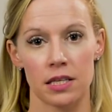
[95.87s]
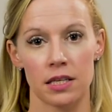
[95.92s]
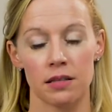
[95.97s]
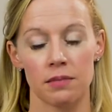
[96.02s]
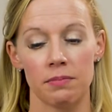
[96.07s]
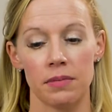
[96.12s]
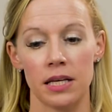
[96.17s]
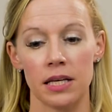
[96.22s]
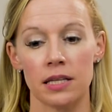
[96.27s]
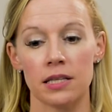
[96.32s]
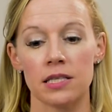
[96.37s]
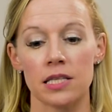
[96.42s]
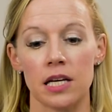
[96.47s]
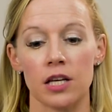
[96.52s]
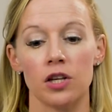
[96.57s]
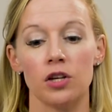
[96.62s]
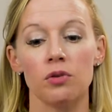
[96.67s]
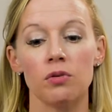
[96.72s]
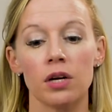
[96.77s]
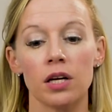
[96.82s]
it means that
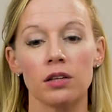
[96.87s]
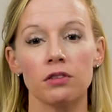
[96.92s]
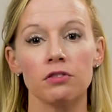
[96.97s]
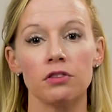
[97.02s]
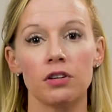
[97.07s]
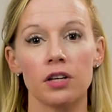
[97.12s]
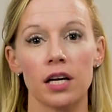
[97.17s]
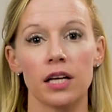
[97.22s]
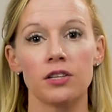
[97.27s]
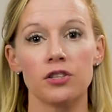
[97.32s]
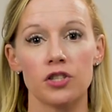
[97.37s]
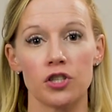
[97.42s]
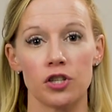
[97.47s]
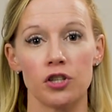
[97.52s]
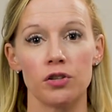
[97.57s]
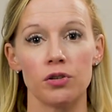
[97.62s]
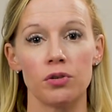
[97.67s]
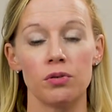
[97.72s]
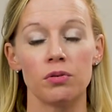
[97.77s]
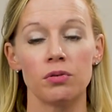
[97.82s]
you can look at
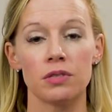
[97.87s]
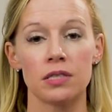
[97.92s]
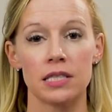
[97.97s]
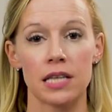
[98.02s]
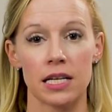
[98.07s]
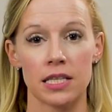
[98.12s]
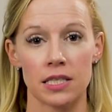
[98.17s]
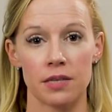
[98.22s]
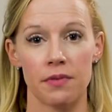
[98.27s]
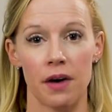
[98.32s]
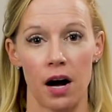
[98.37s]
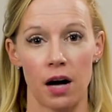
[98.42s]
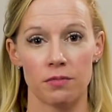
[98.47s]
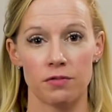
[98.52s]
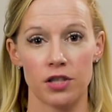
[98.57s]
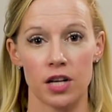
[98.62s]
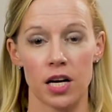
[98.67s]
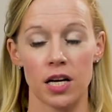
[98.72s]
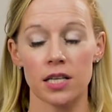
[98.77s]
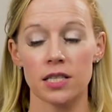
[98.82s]
two sets of
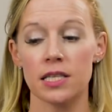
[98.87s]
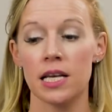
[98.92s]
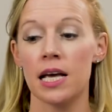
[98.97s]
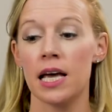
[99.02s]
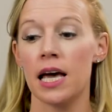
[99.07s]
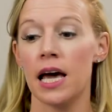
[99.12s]
objects